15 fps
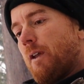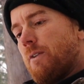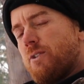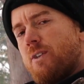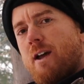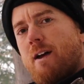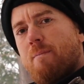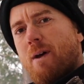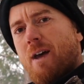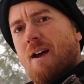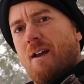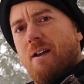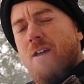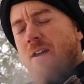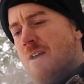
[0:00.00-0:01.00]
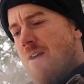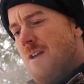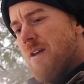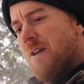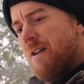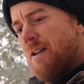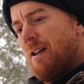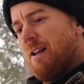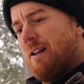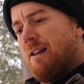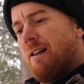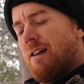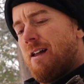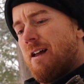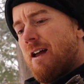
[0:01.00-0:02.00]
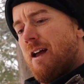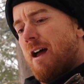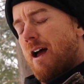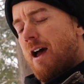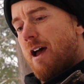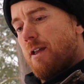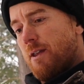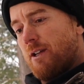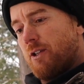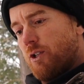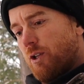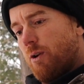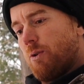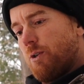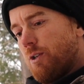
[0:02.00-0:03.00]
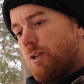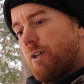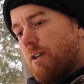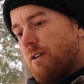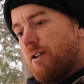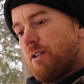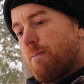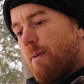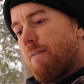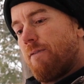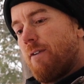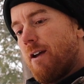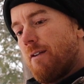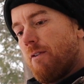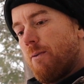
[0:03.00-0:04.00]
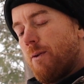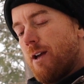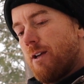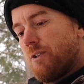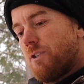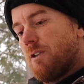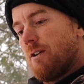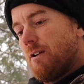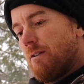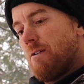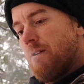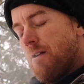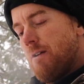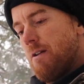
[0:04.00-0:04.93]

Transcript: It's not bad. I think slow cooking, it's my favorite way still.